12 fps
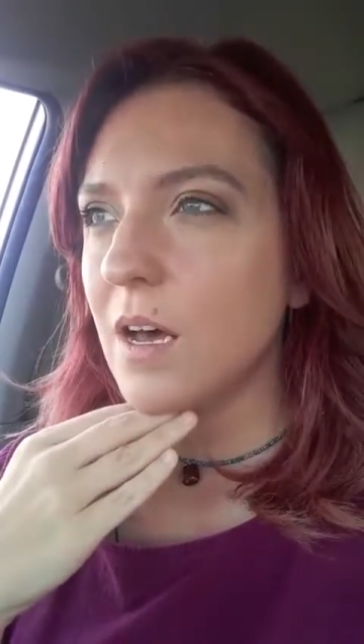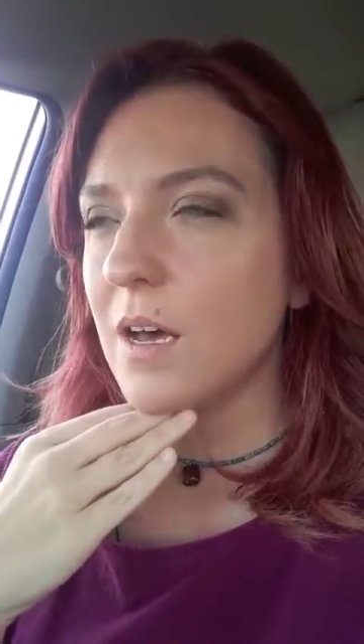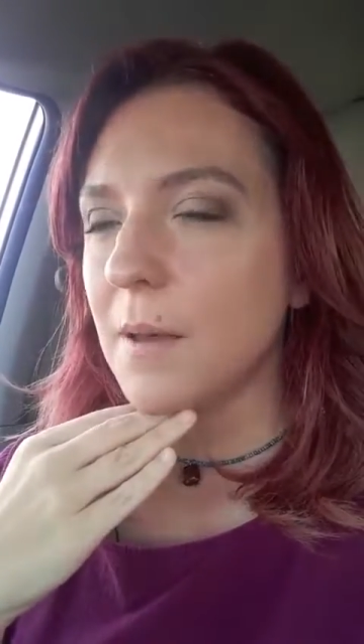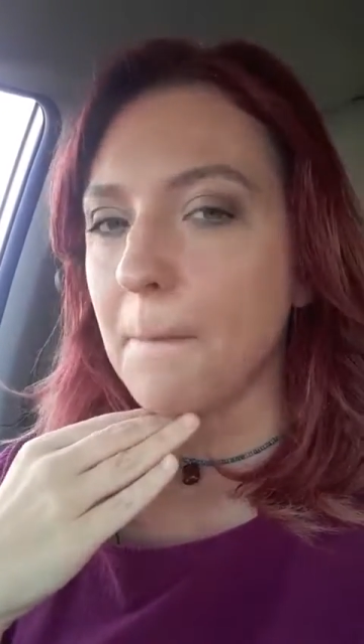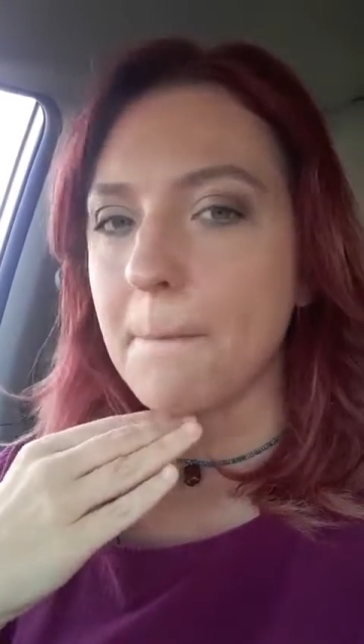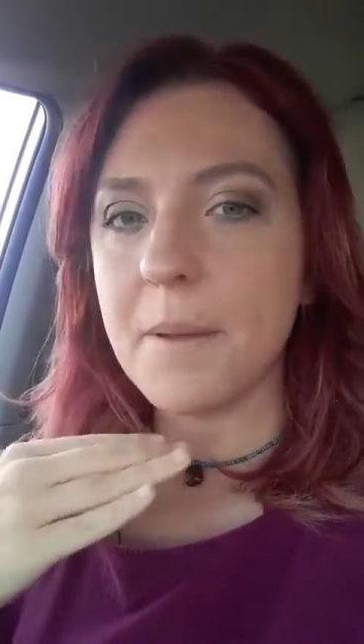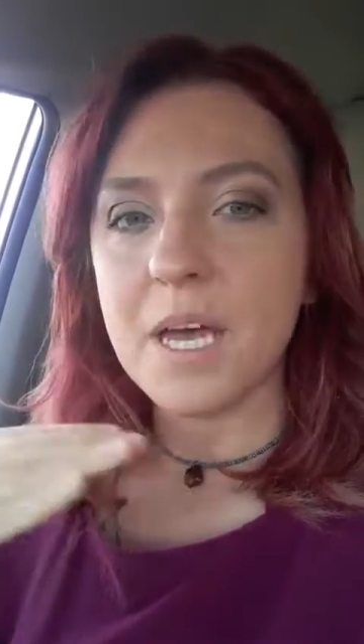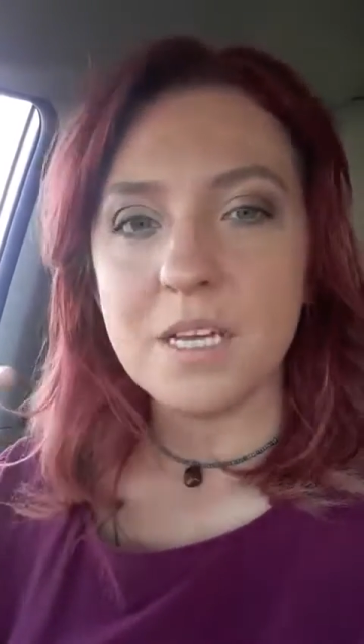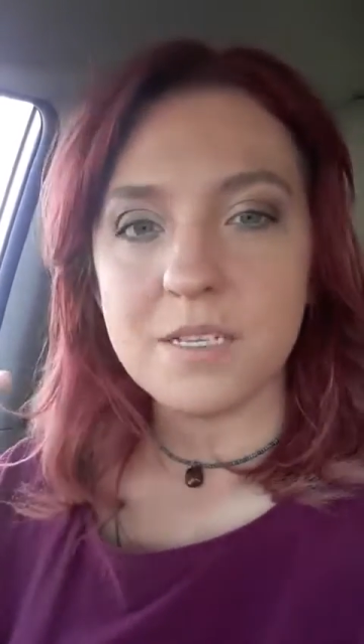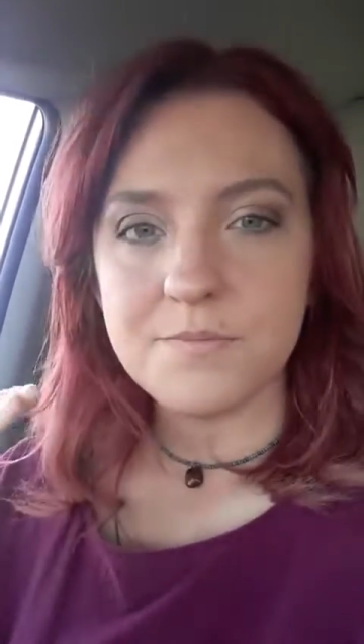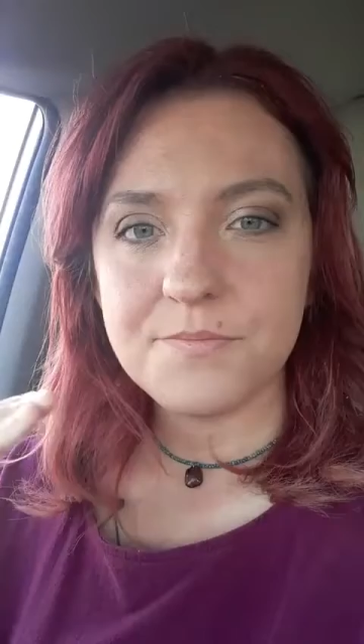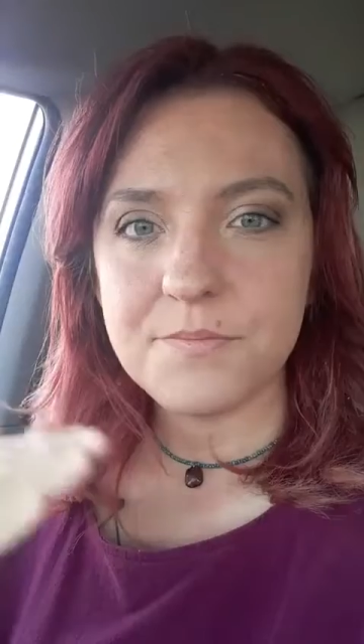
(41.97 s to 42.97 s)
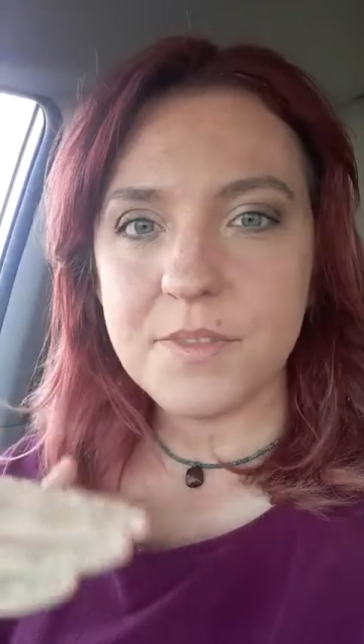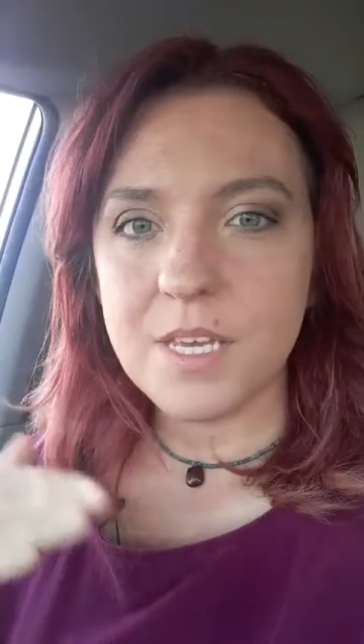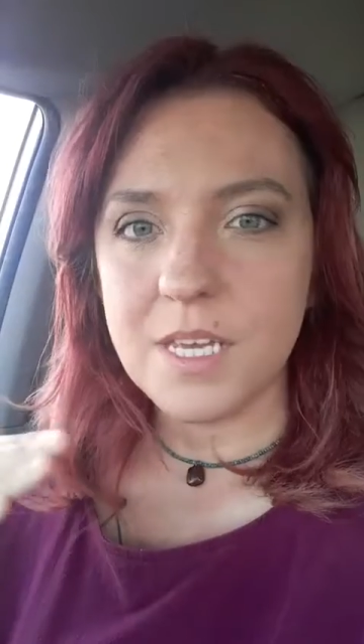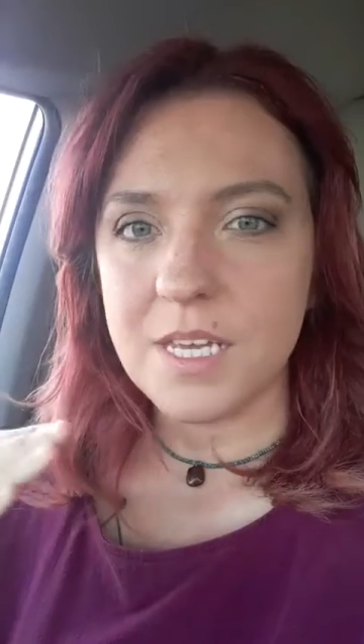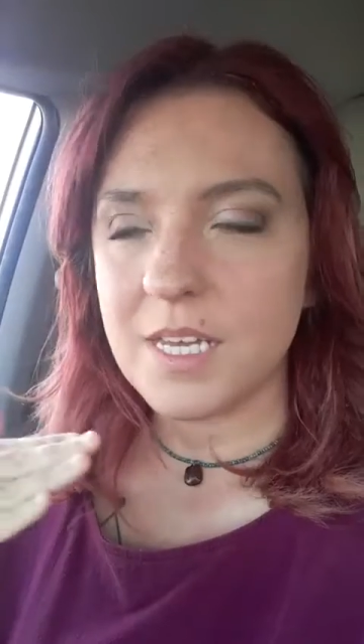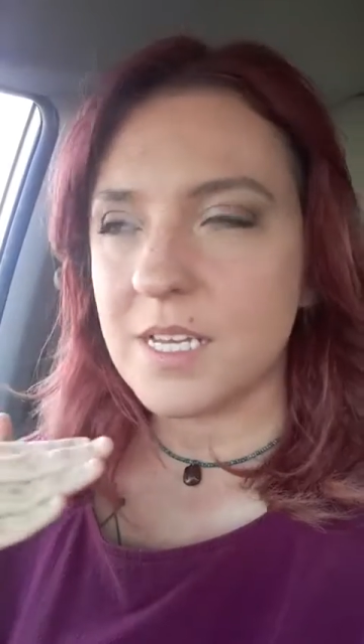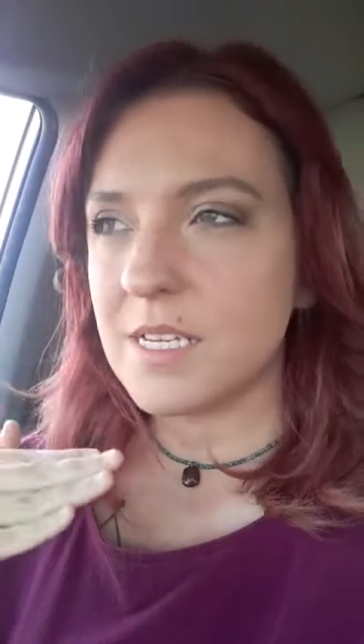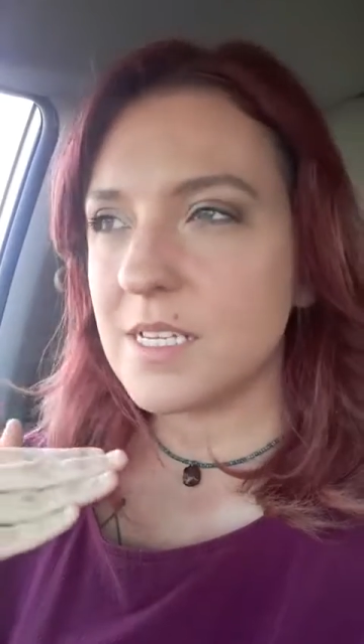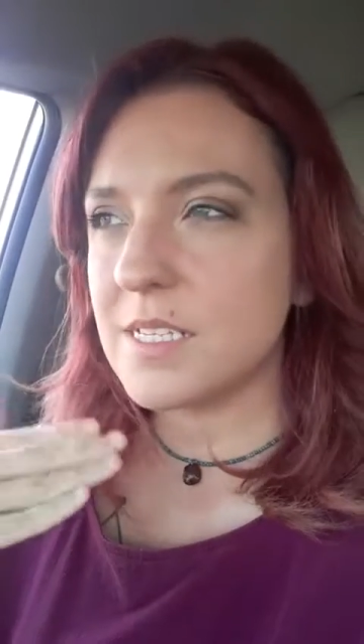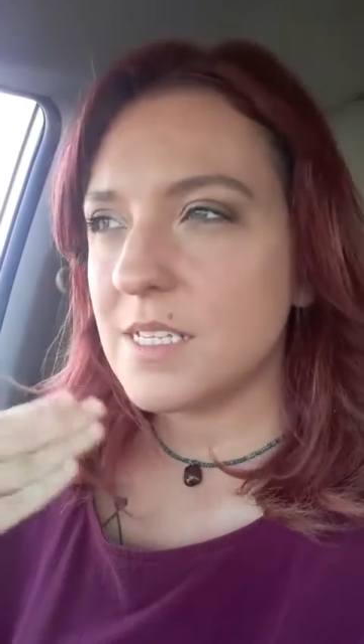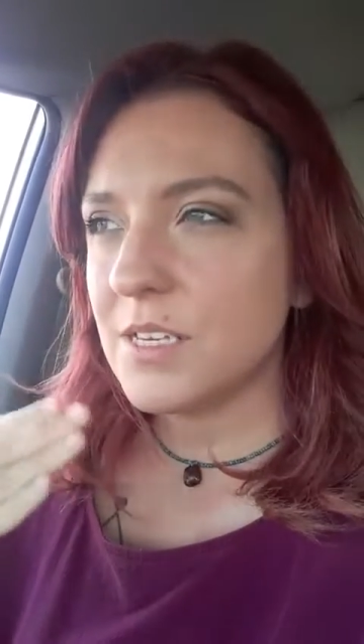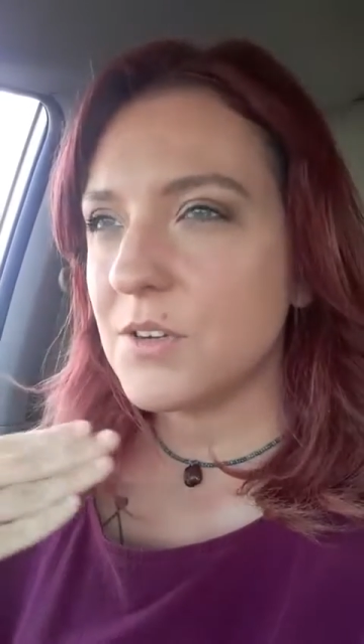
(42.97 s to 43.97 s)
But in
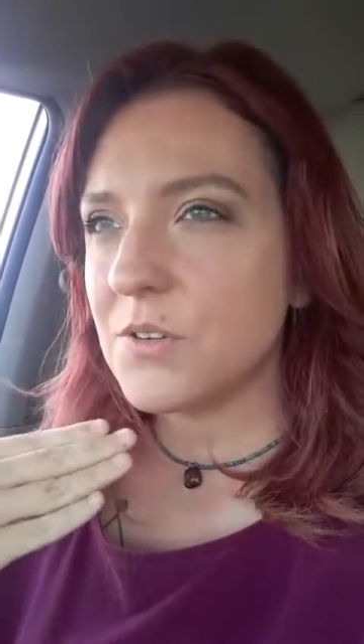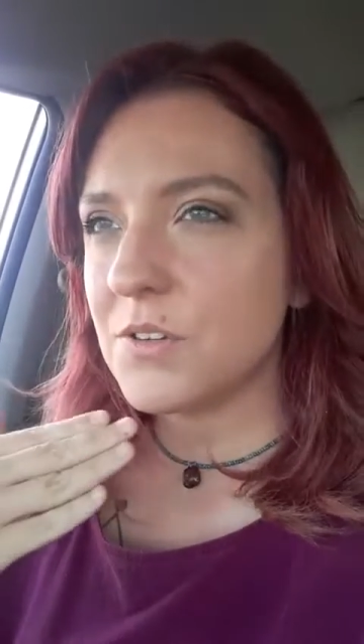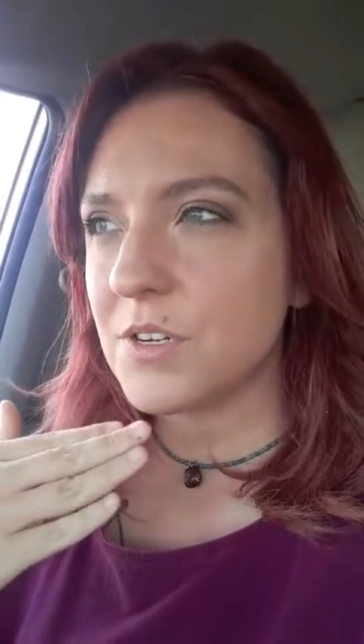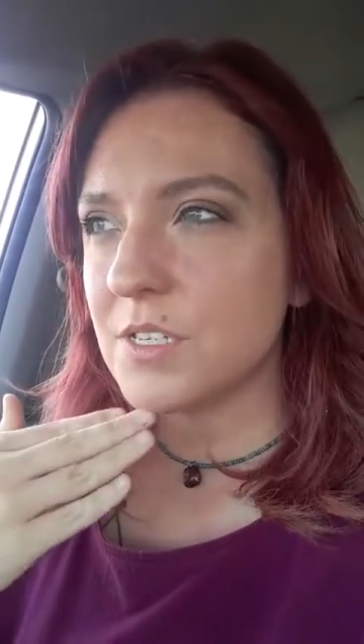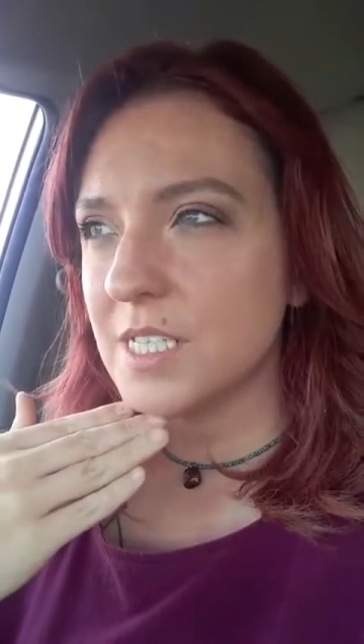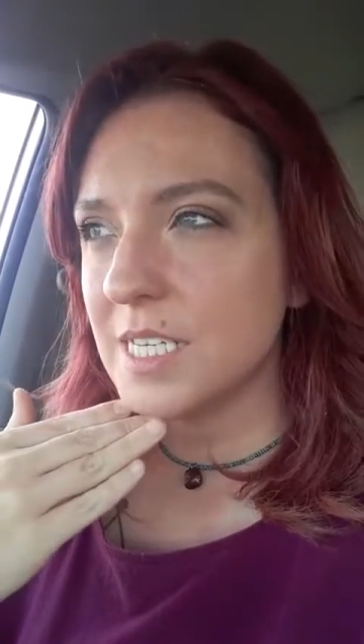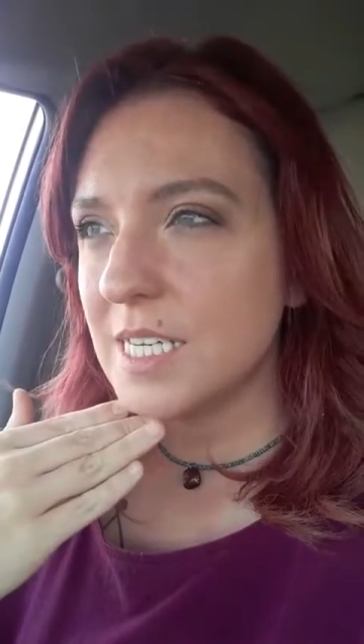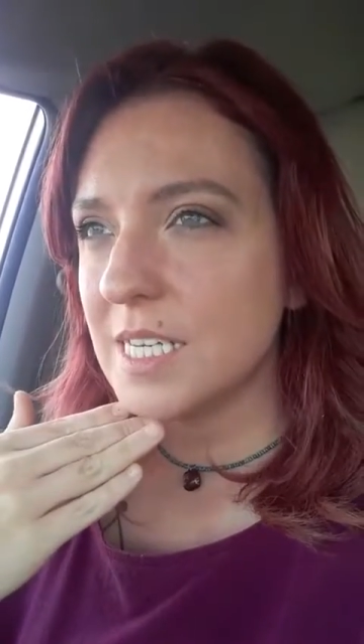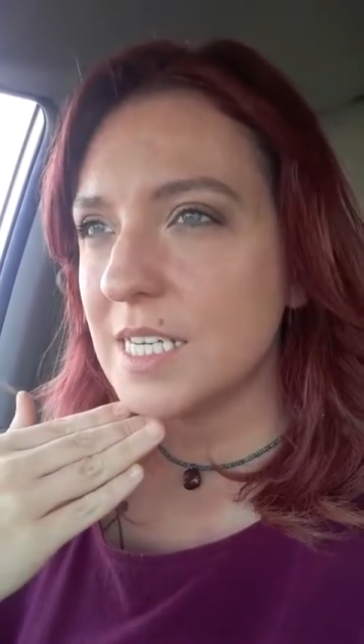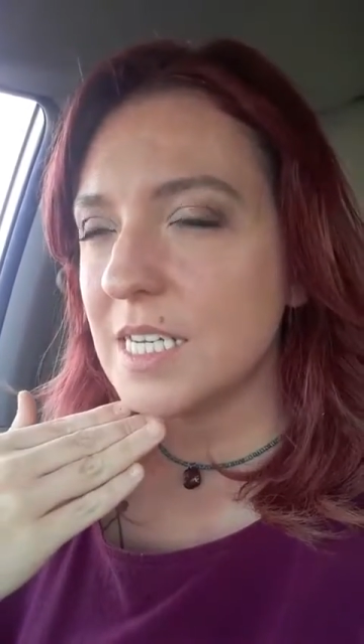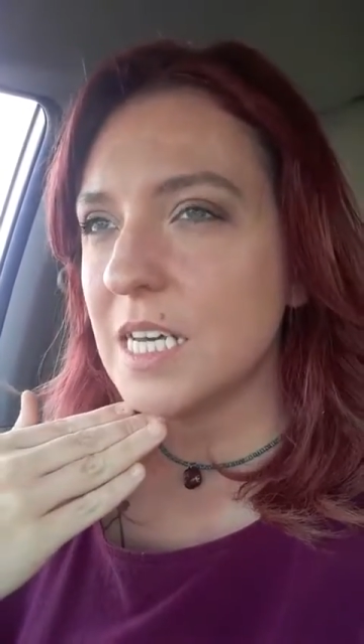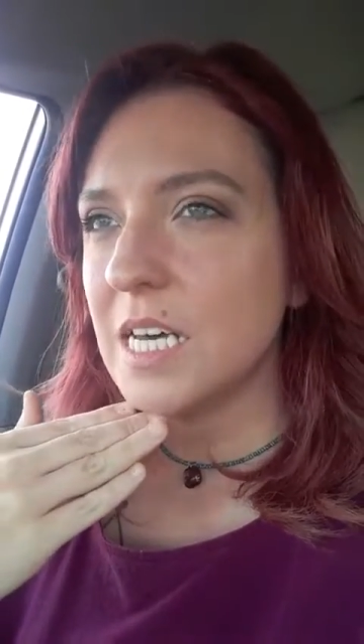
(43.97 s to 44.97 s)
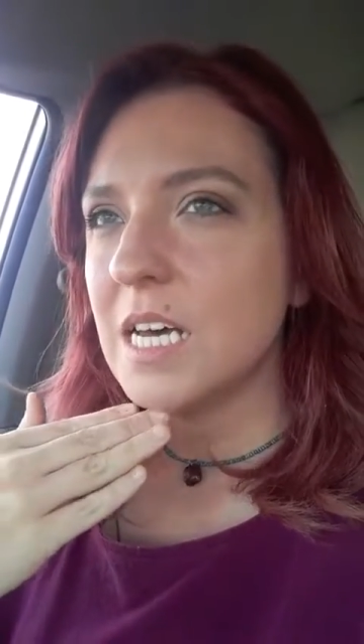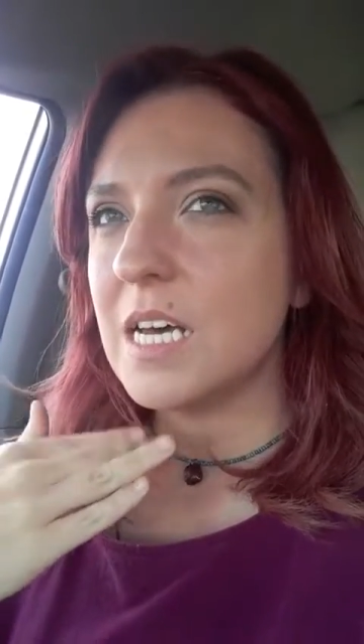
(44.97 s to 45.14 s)
Ezekiel 13,